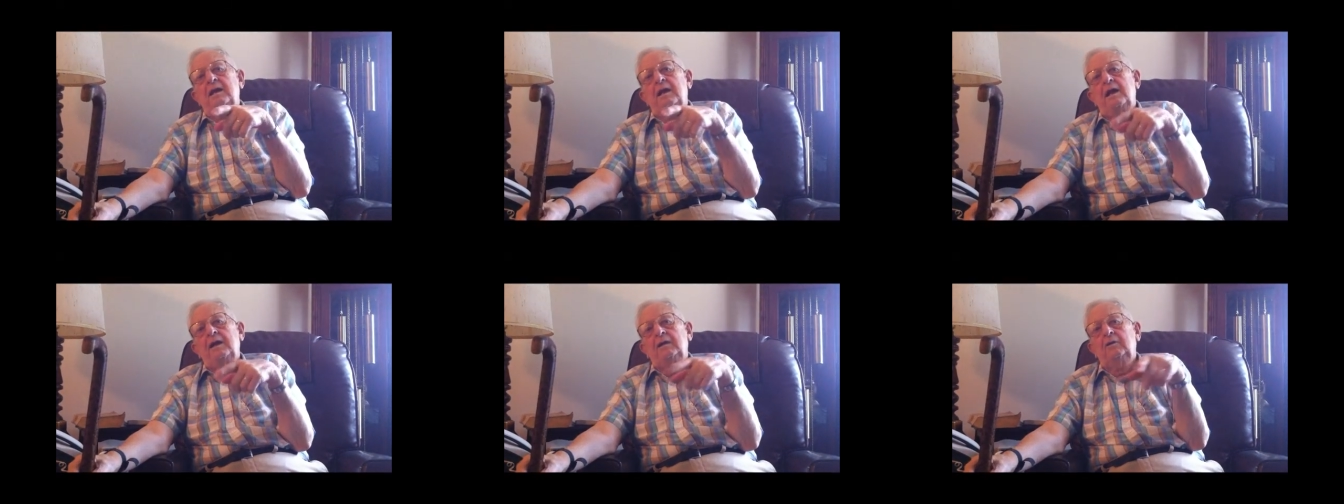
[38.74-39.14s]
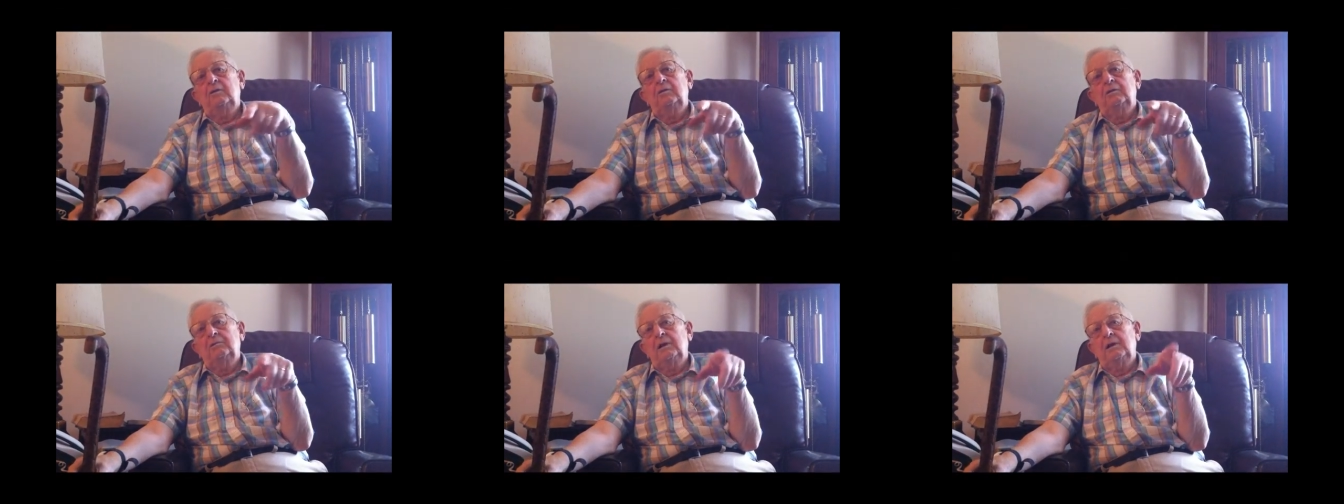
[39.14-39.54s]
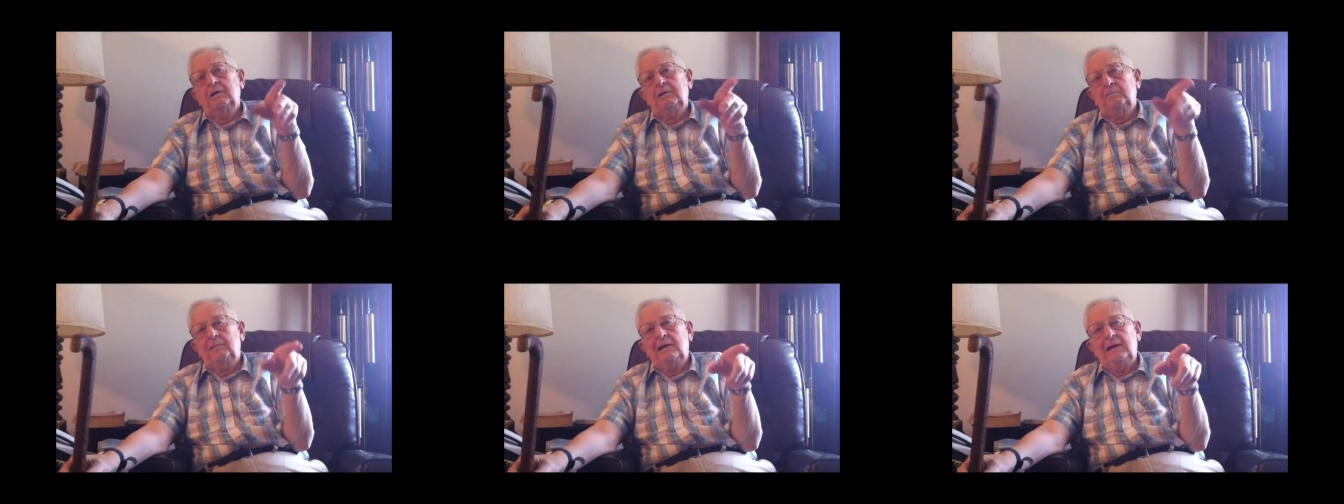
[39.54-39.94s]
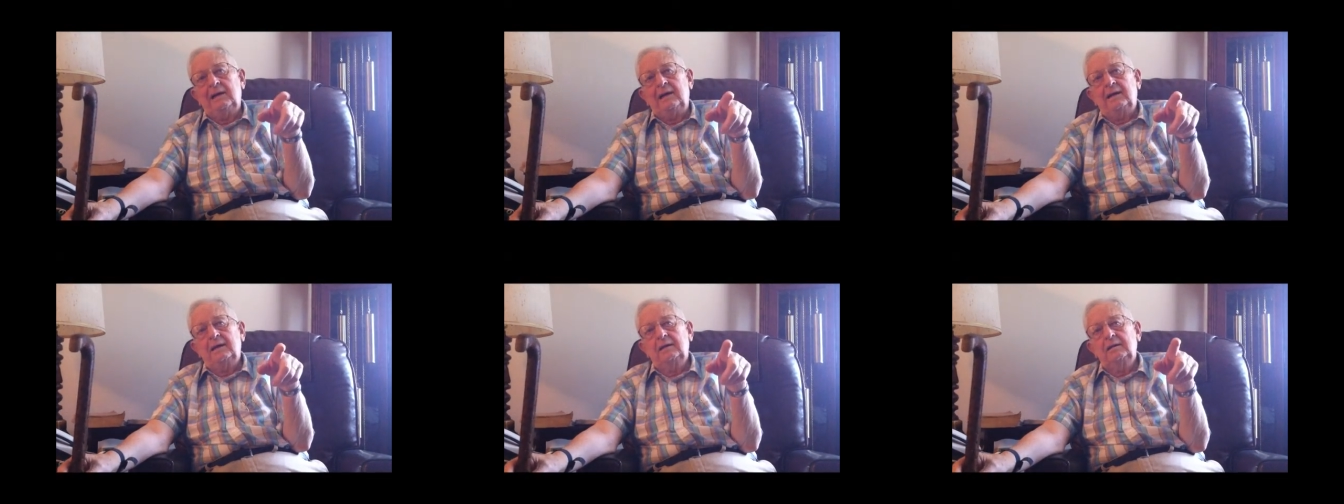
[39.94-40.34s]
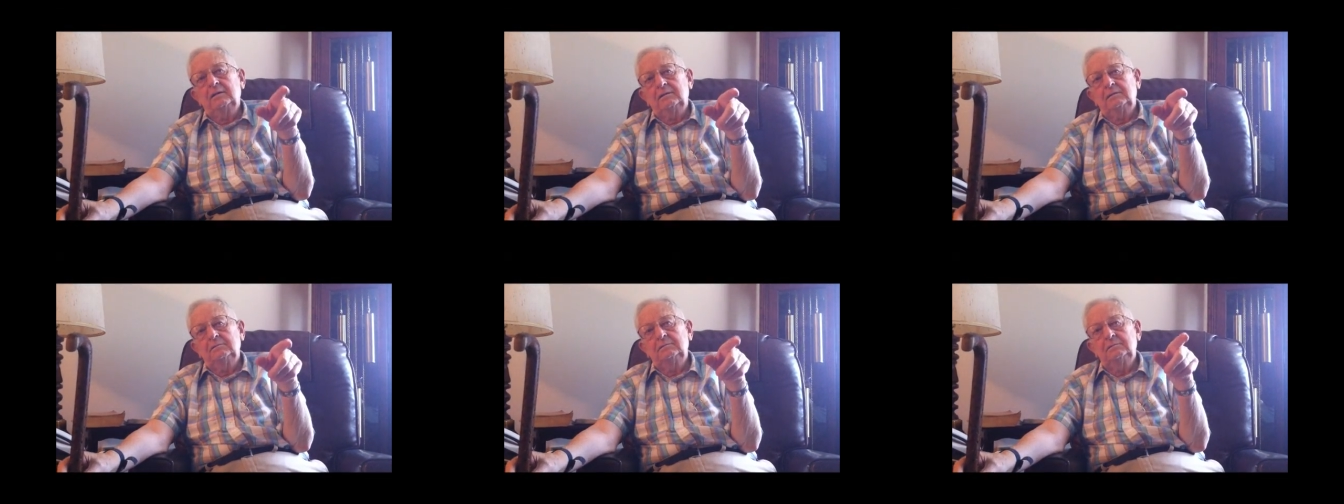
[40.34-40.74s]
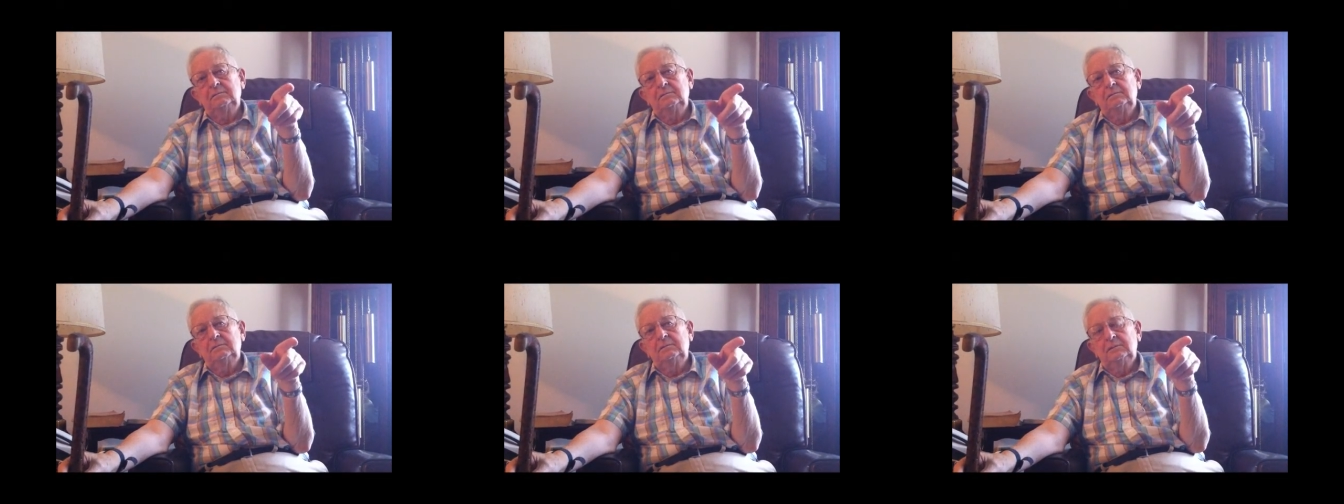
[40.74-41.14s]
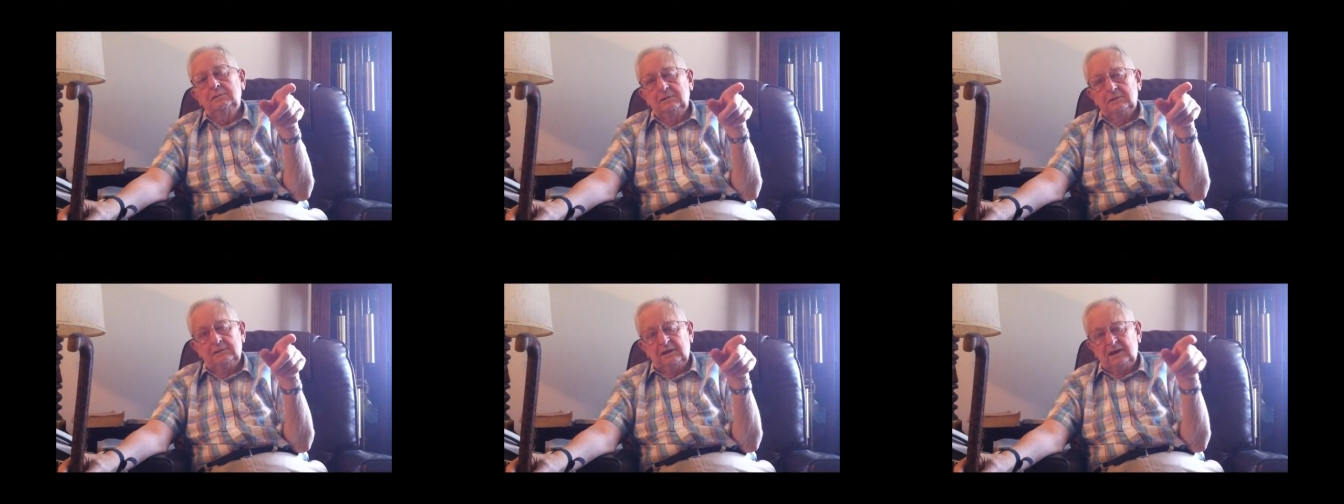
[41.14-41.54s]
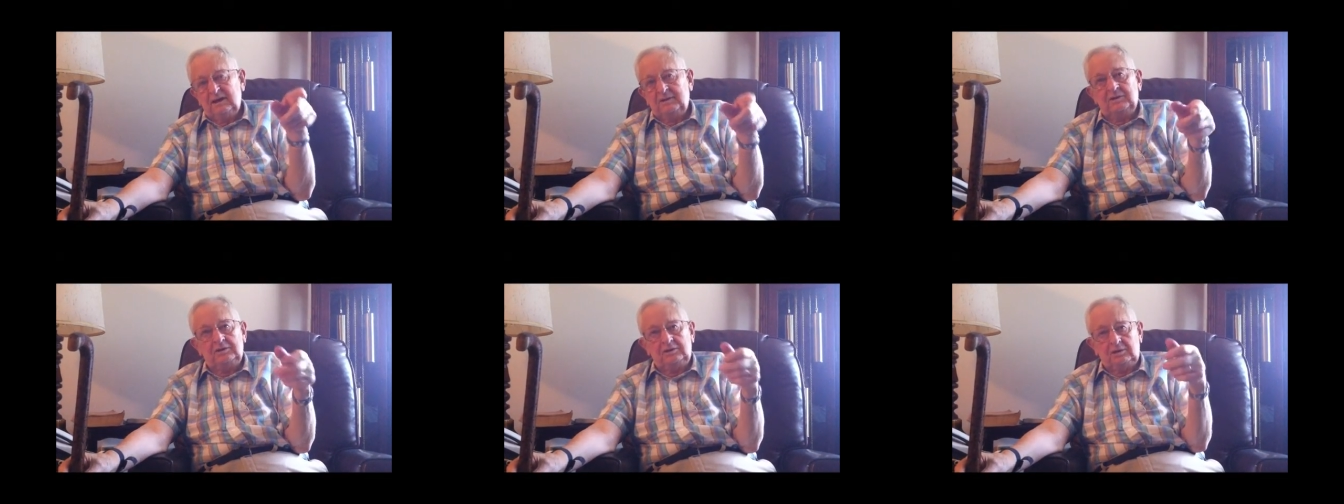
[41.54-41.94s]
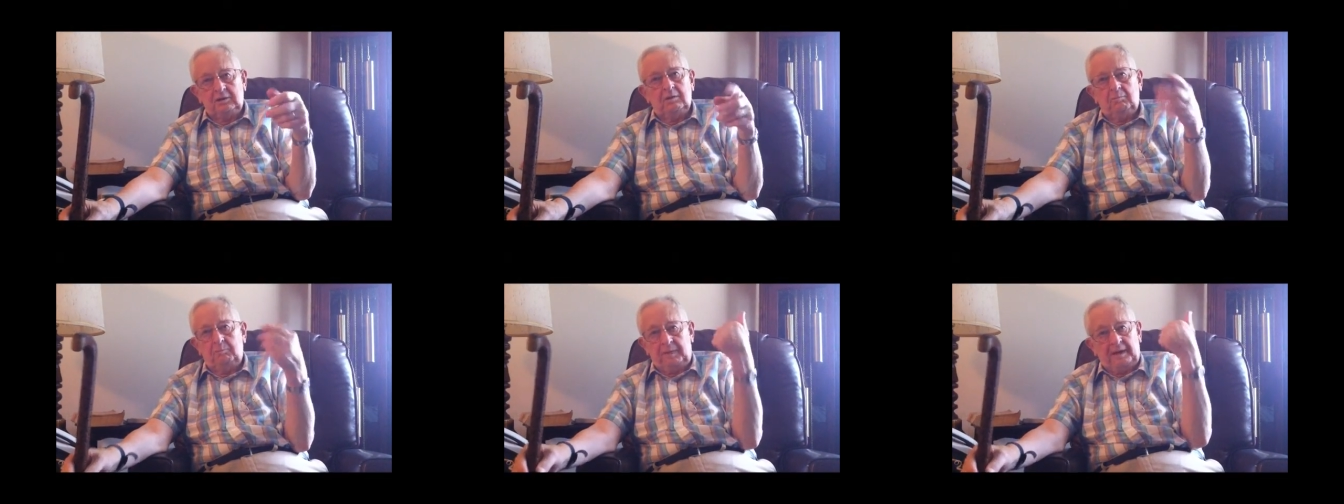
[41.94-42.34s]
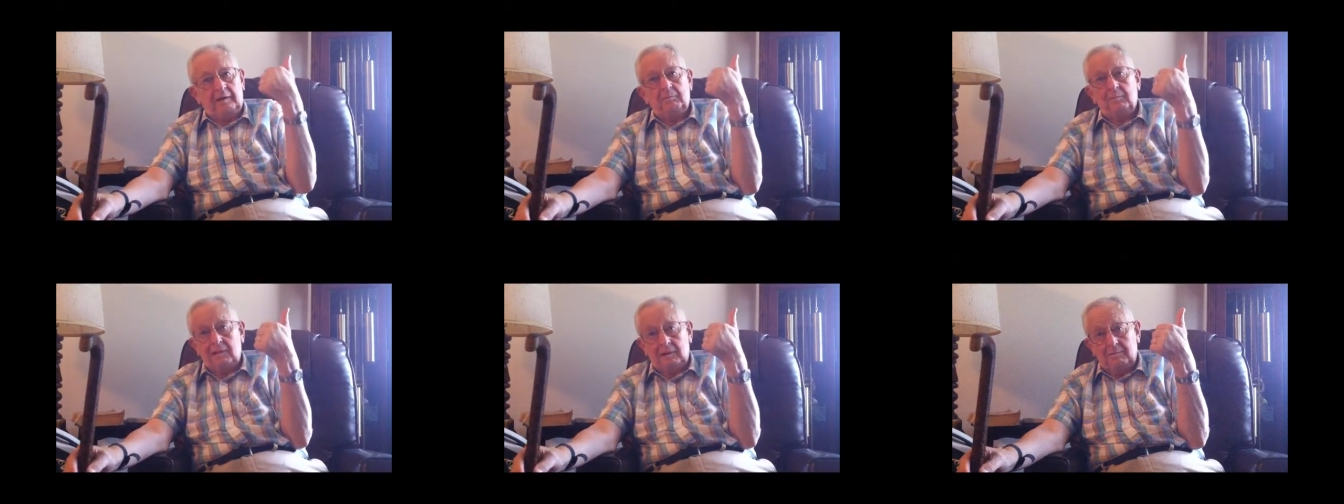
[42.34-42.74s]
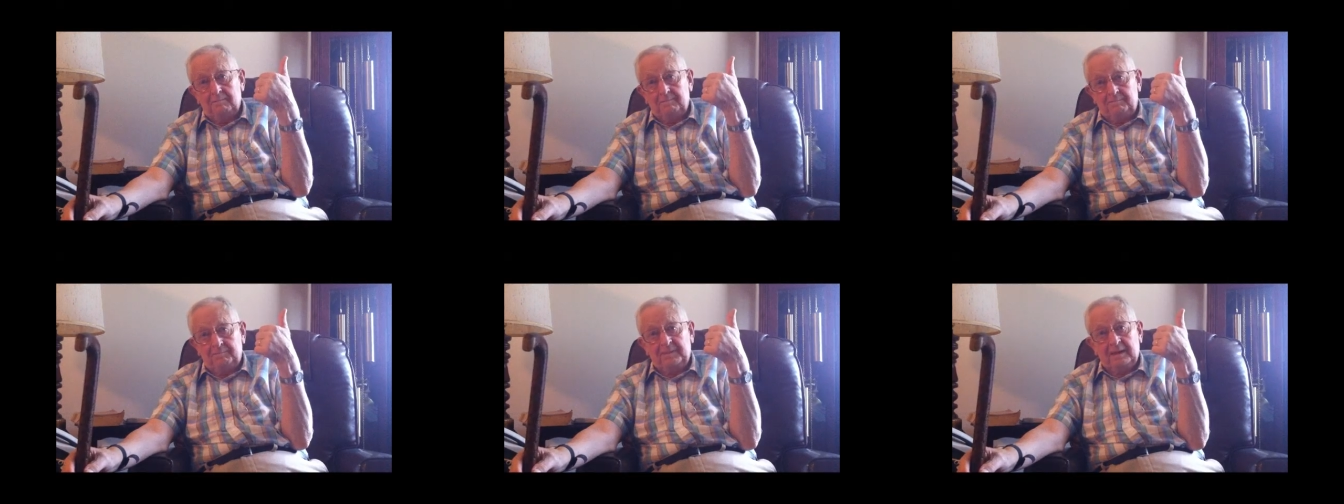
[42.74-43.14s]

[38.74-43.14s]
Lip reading: then I'd go around the back and pick them up.